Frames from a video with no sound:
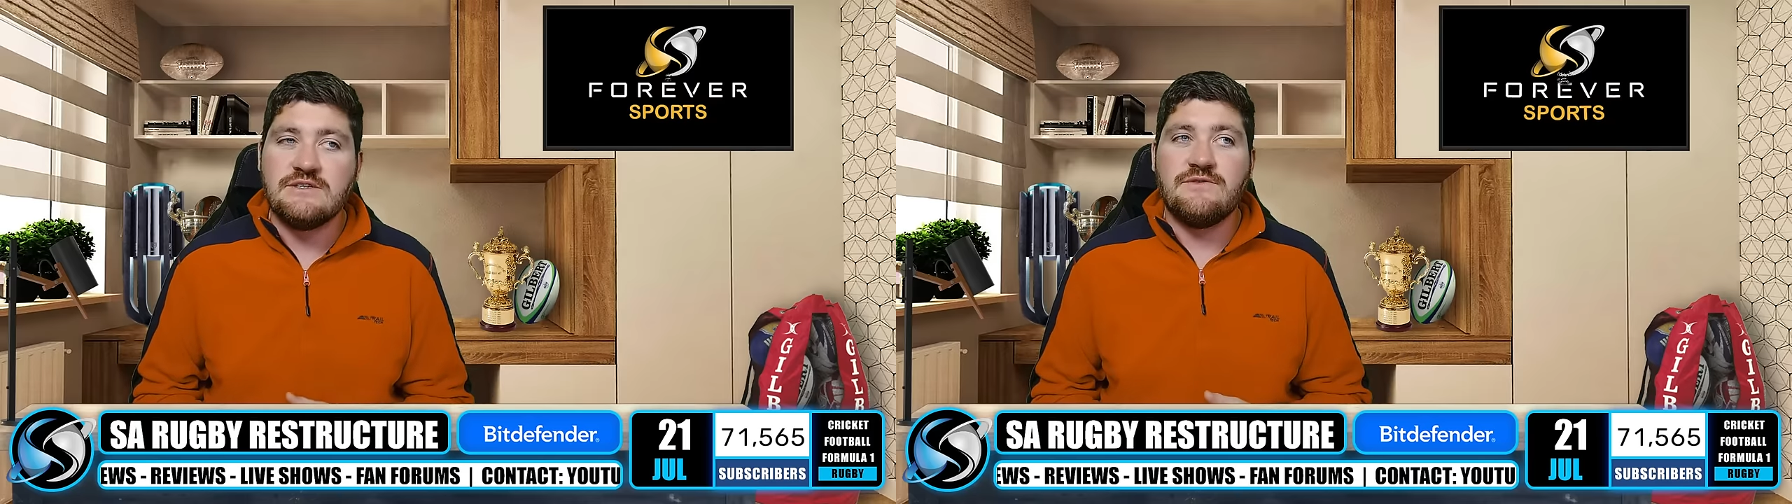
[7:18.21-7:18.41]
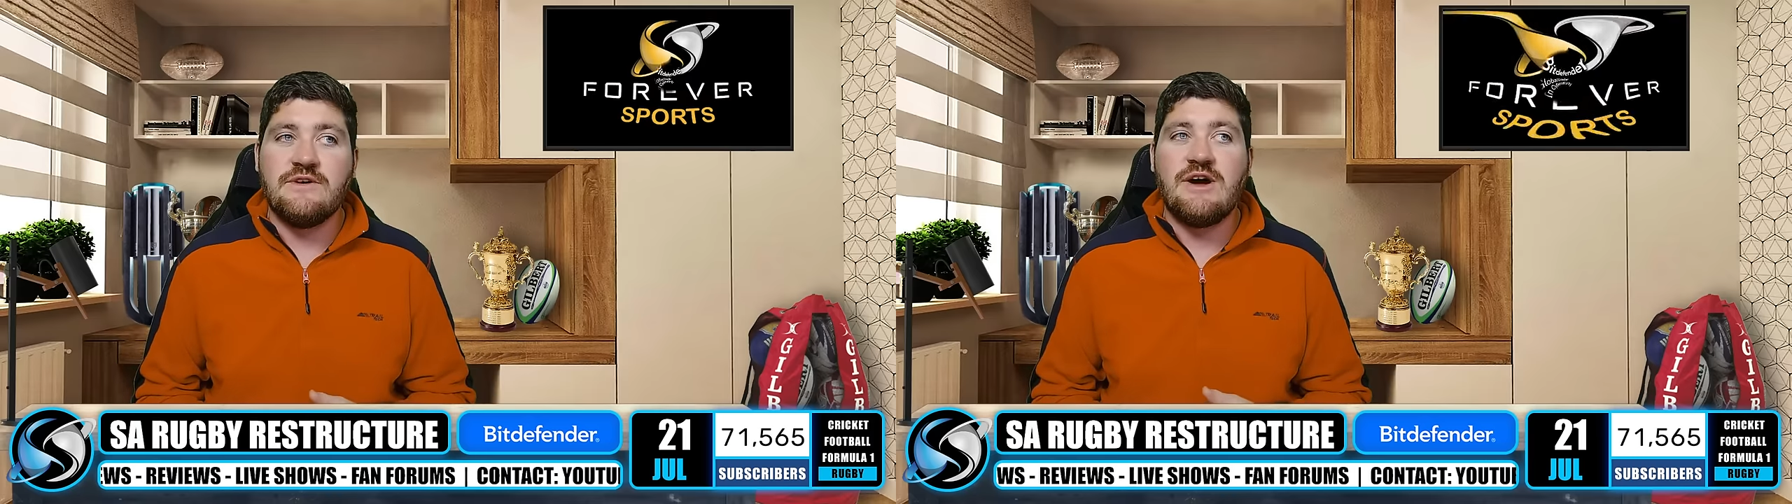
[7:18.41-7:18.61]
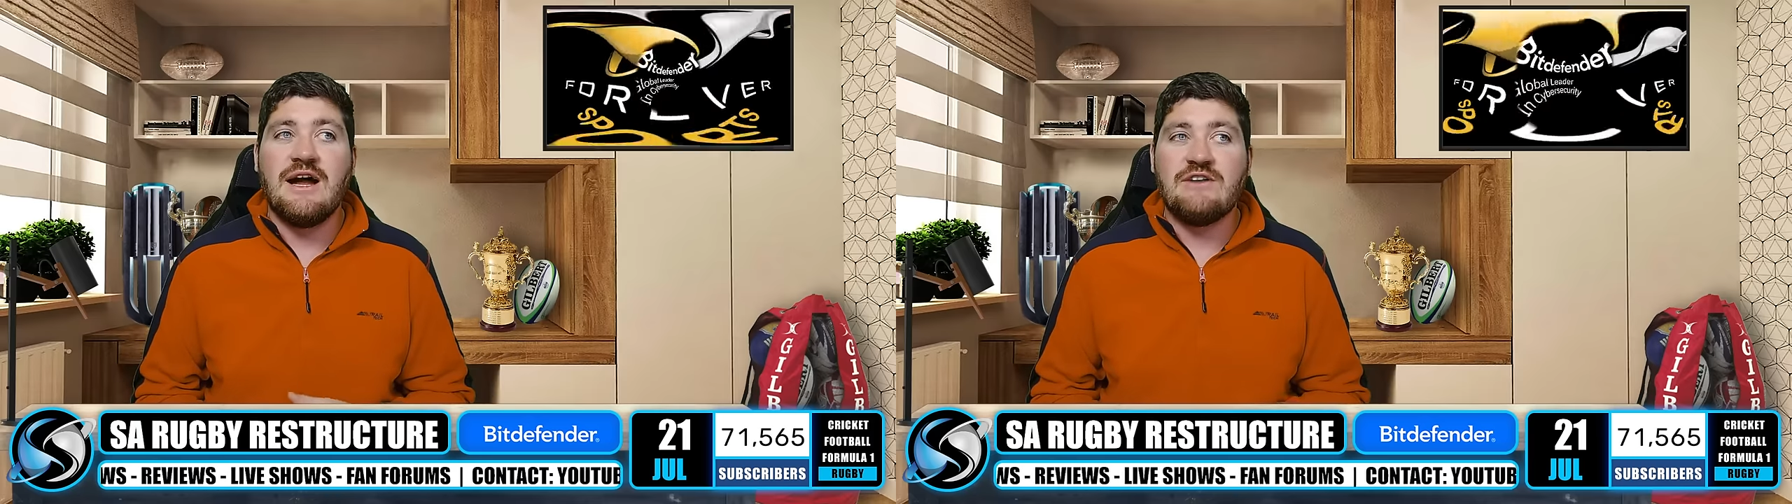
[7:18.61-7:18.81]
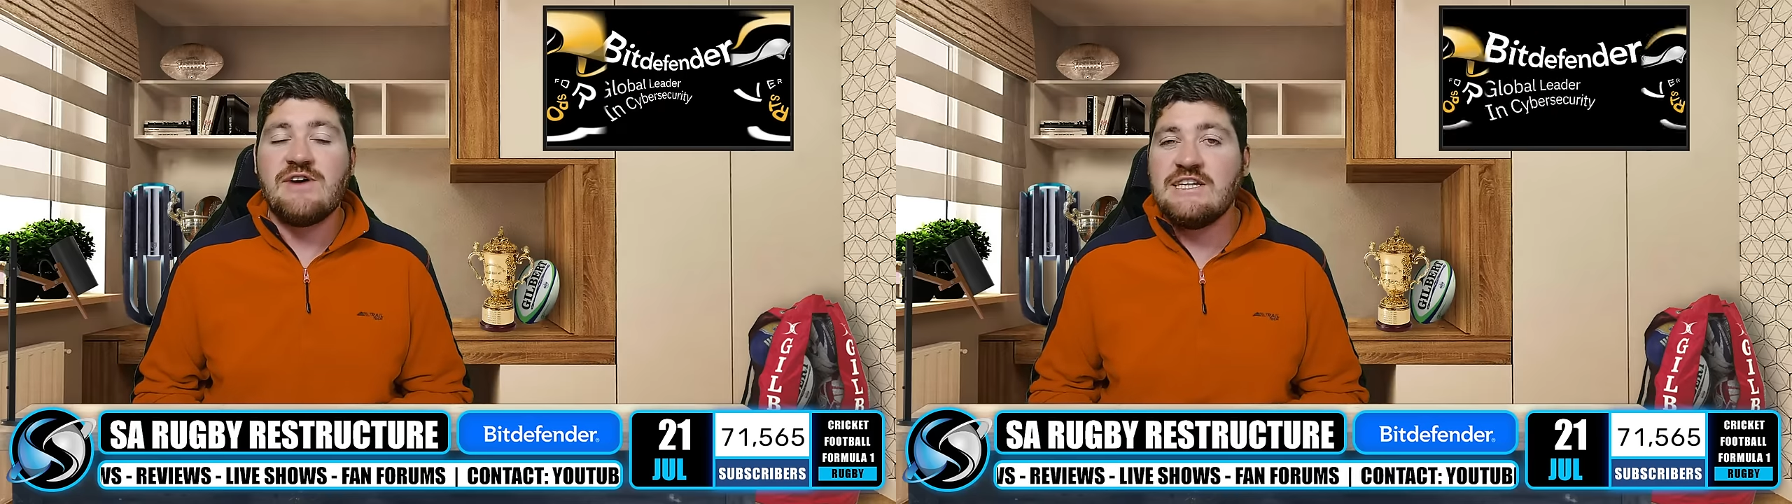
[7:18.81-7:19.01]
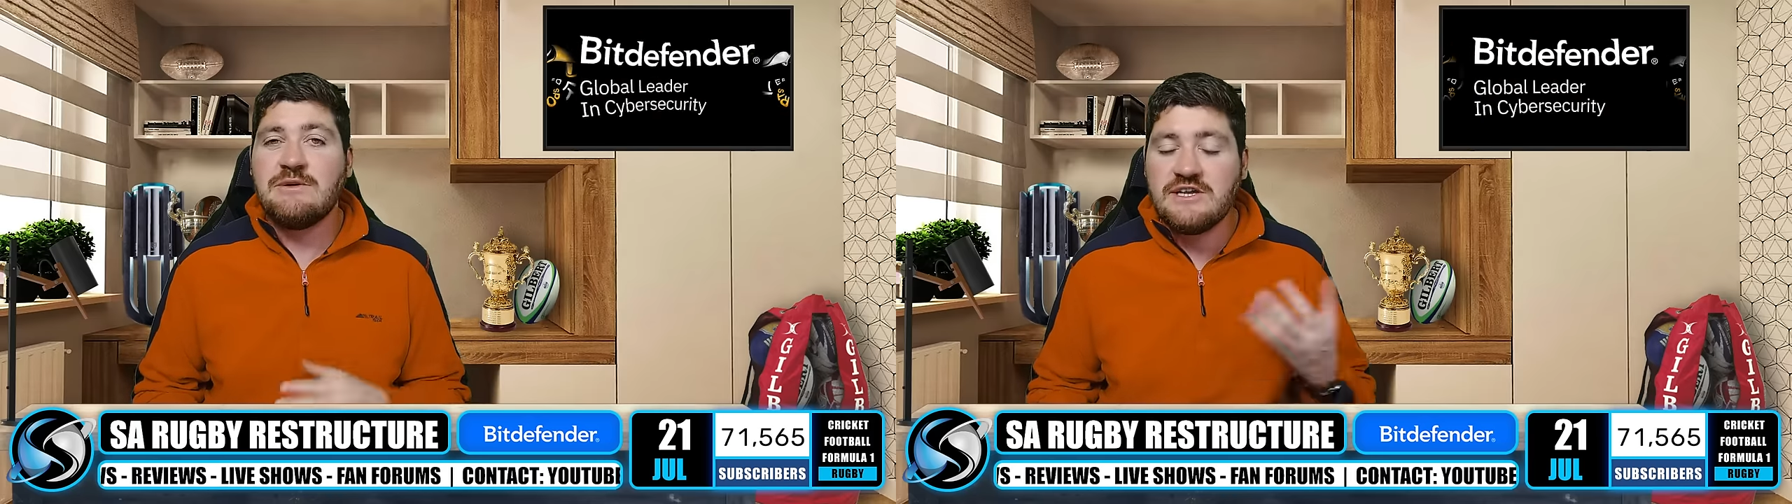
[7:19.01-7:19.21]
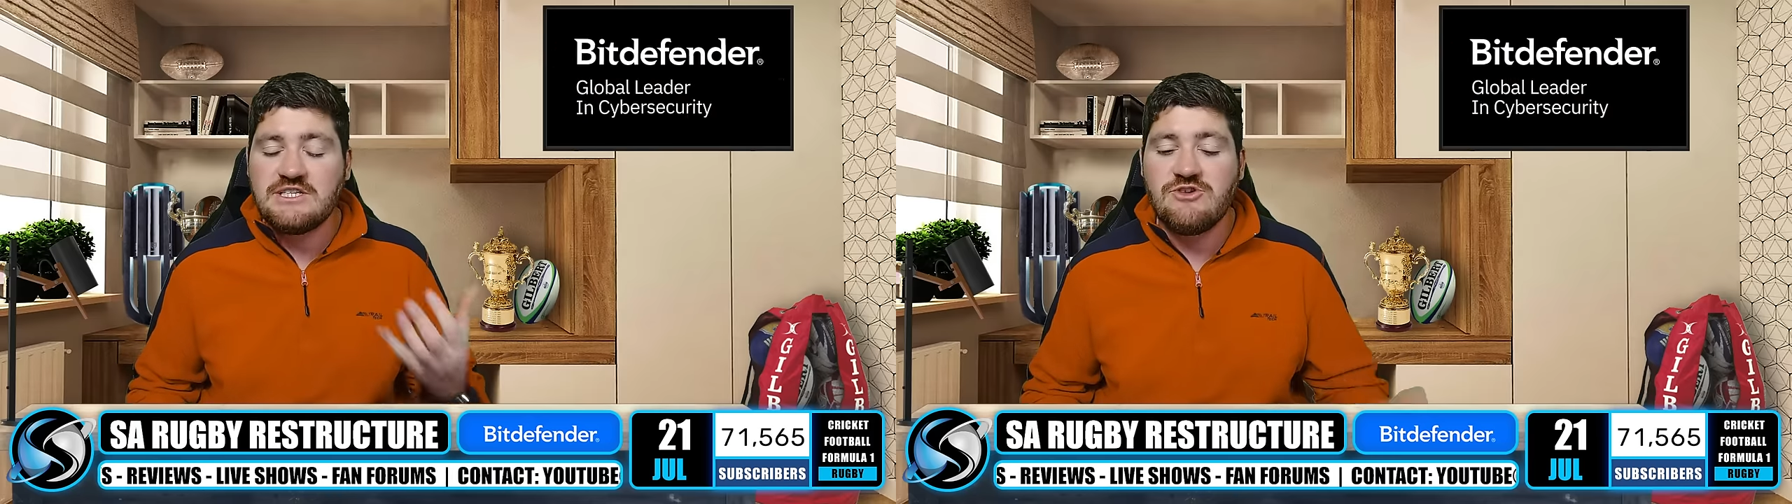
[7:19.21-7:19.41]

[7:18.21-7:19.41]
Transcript: very highly rated by Rassie